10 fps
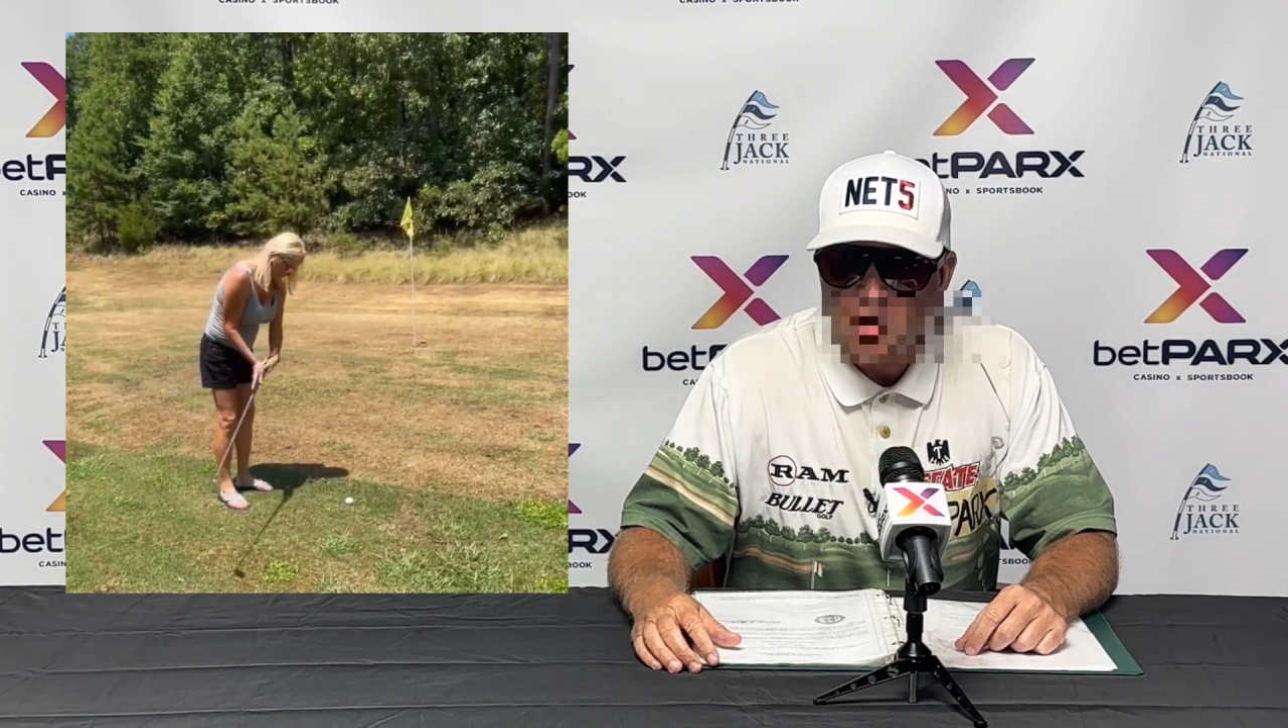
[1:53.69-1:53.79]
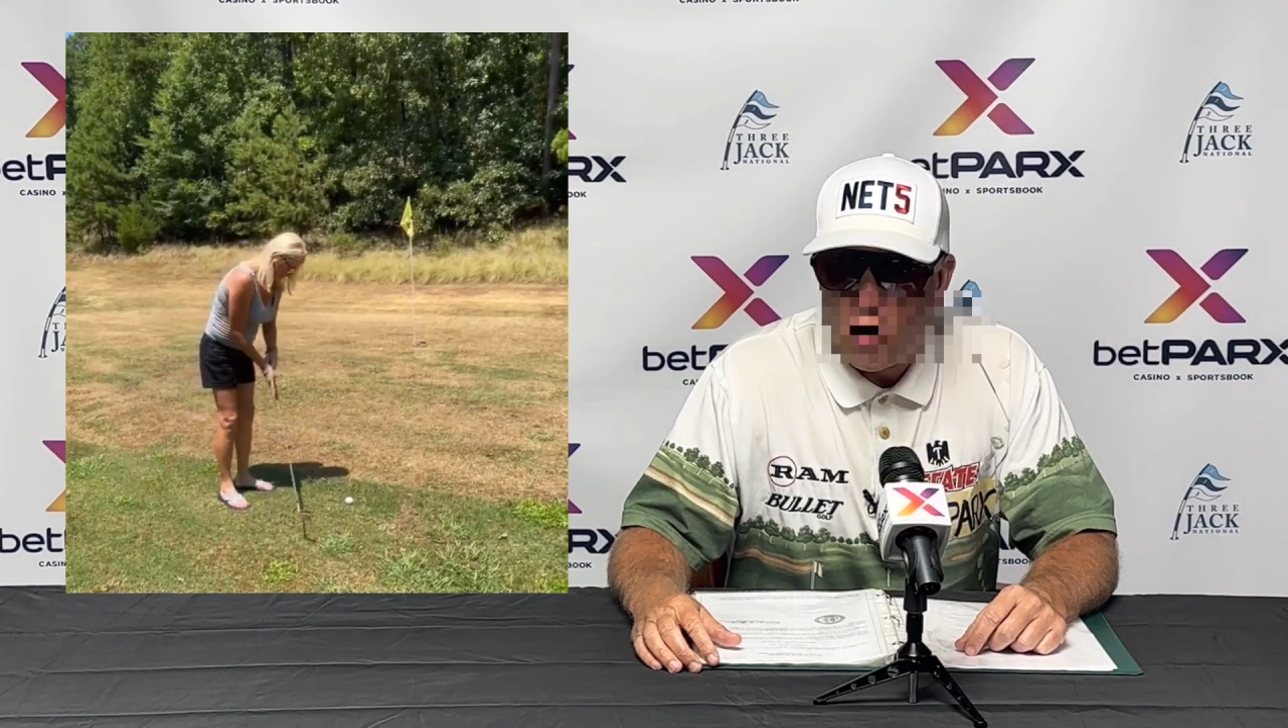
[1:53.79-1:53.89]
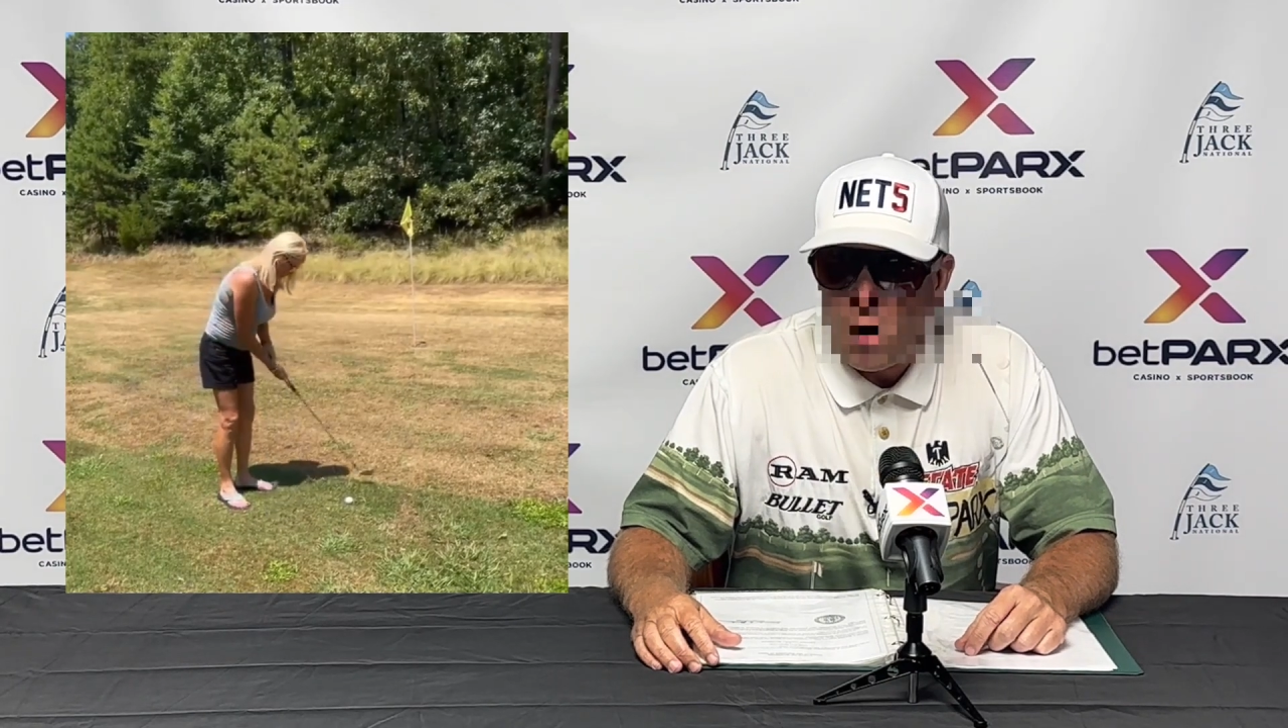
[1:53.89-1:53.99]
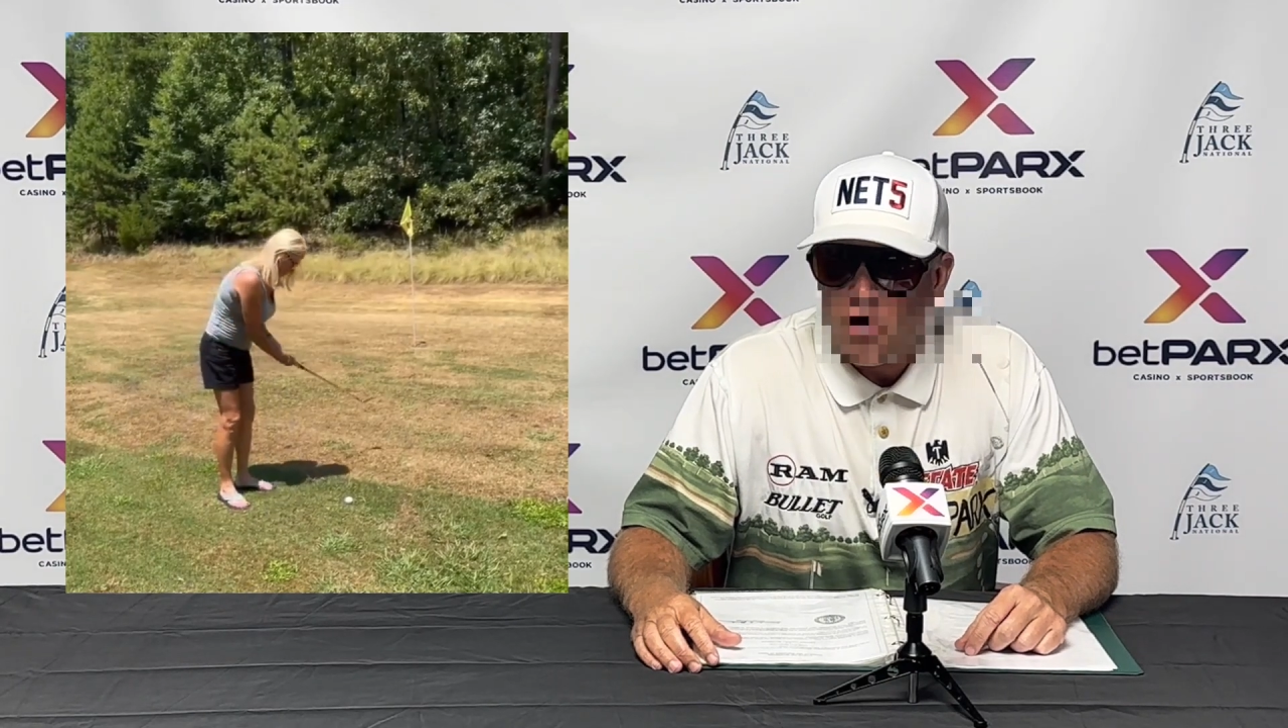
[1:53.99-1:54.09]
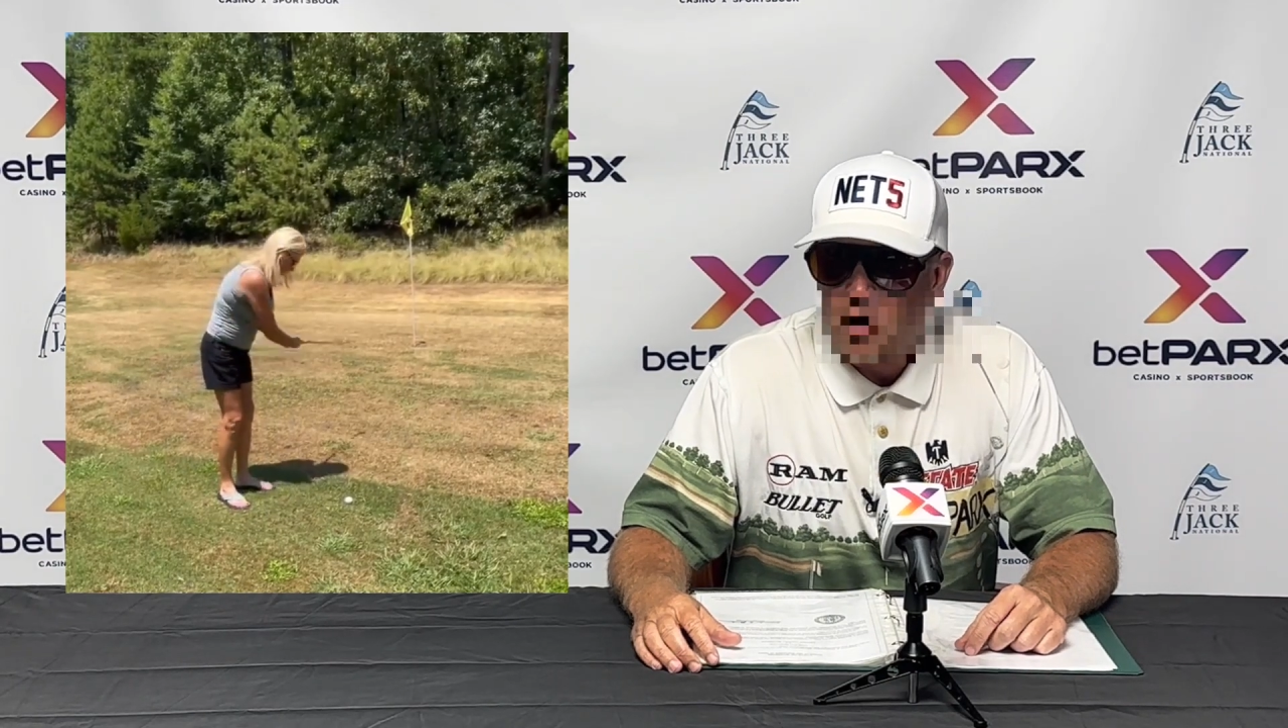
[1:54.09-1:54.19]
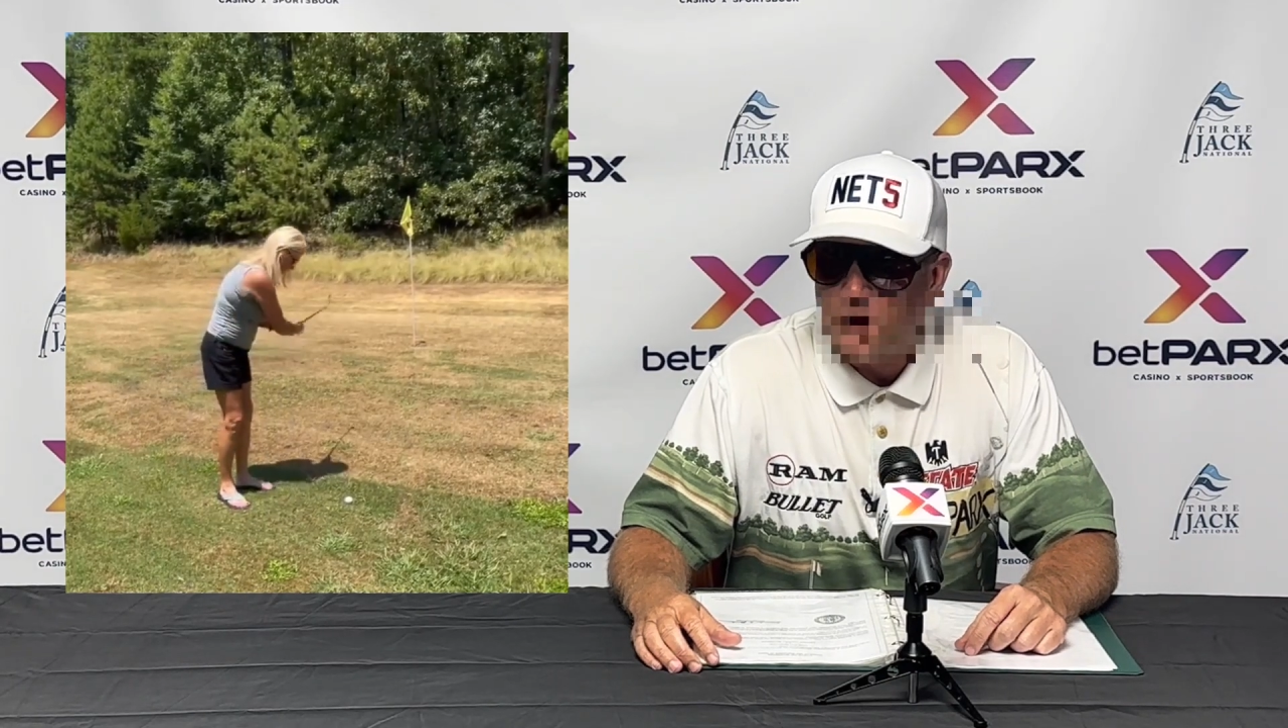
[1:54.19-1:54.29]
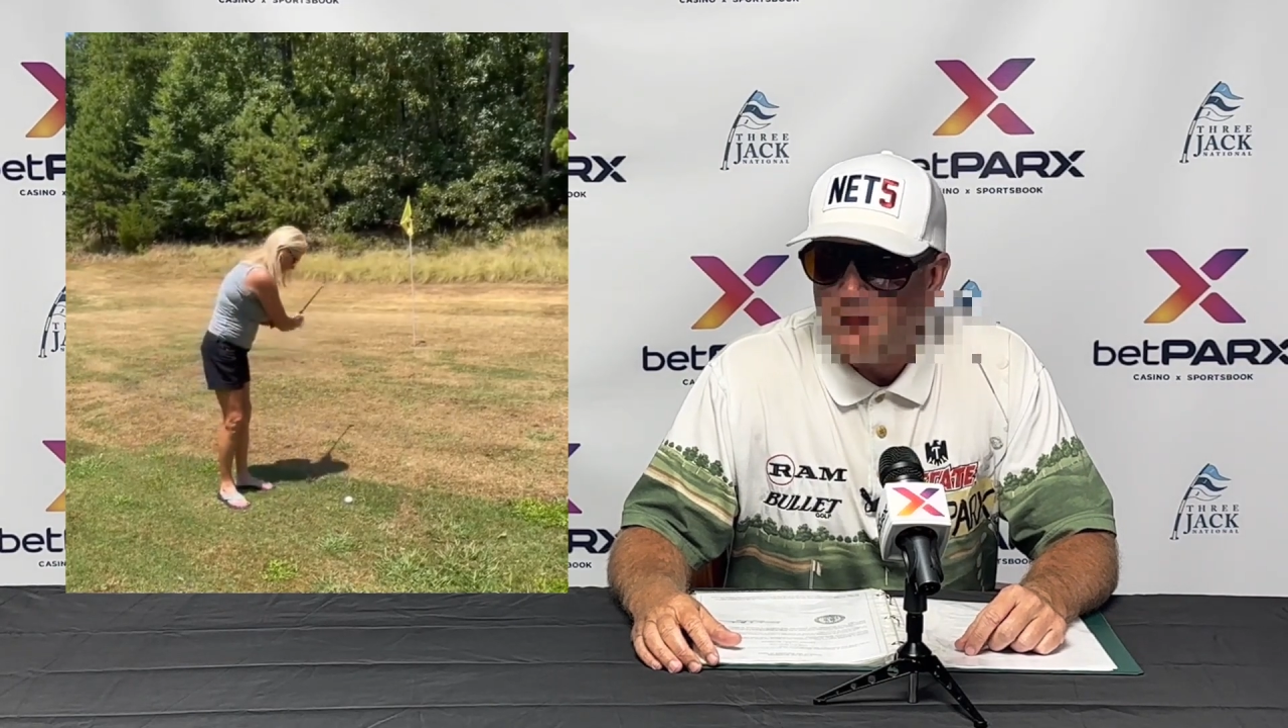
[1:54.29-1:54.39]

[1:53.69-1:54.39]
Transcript: talk